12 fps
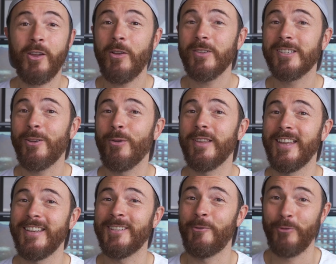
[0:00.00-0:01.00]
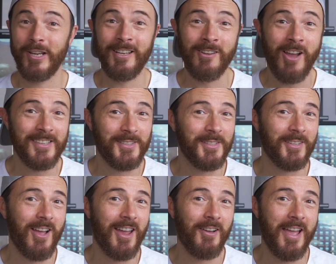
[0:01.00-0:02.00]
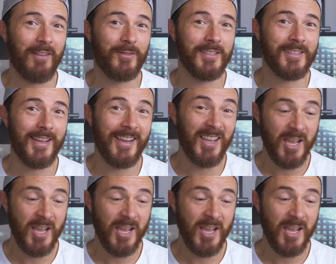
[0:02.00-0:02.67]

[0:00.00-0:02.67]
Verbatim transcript: console is a really nice design, I have to say,